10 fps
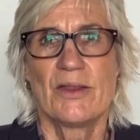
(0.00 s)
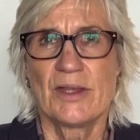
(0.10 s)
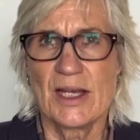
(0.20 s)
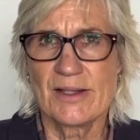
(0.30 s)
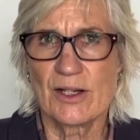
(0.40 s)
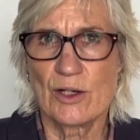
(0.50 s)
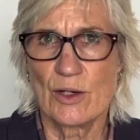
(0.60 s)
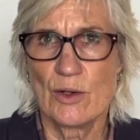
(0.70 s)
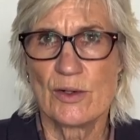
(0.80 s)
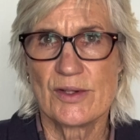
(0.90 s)
These are
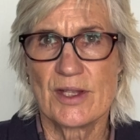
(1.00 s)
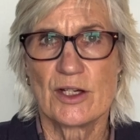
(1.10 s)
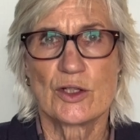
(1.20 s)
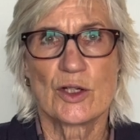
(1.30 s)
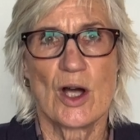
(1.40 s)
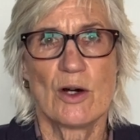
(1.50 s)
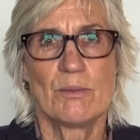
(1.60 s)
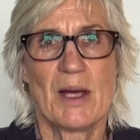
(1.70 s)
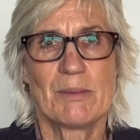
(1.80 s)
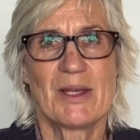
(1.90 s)
clues that a child
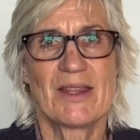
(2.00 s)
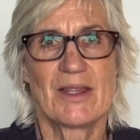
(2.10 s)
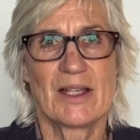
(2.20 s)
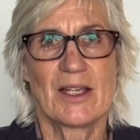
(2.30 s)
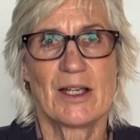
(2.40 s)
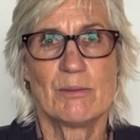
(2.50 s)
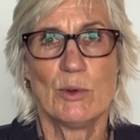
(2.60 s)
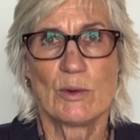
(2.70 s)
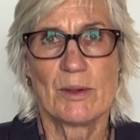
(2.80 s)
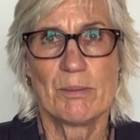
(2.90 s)
may be thinking
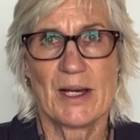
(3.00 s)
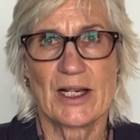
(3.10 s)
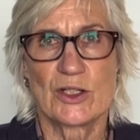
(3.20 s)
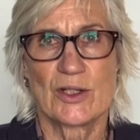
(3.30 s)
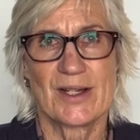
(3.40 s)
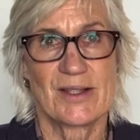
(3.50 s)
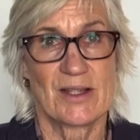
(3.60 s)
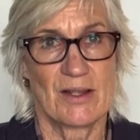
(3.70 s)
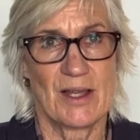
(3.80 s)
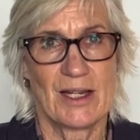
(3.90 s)
more in pictures
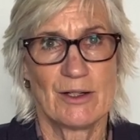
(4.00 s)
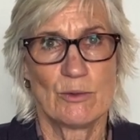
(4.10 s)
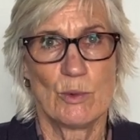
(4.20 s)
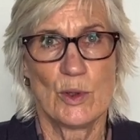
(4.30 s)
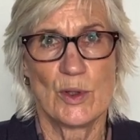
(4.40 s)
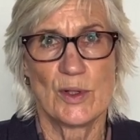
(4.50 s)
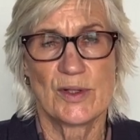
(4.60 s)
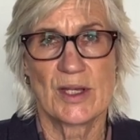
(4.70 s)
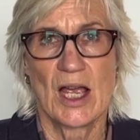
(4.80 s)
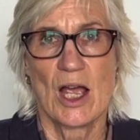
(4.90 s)
than in
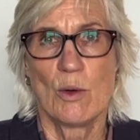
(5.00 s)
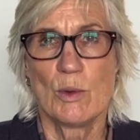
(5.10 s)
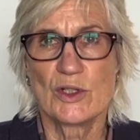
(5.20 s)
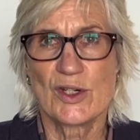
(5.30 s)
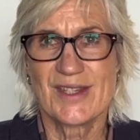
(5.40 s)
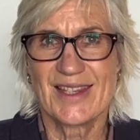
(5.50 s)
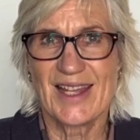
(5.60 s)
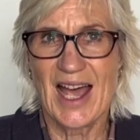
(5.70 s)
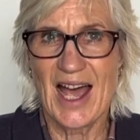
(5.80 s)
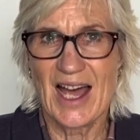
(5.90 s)
words, which is at
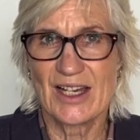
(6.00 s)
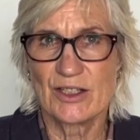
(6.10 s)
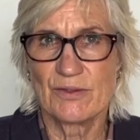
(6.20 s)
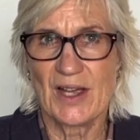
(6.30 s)
the heart of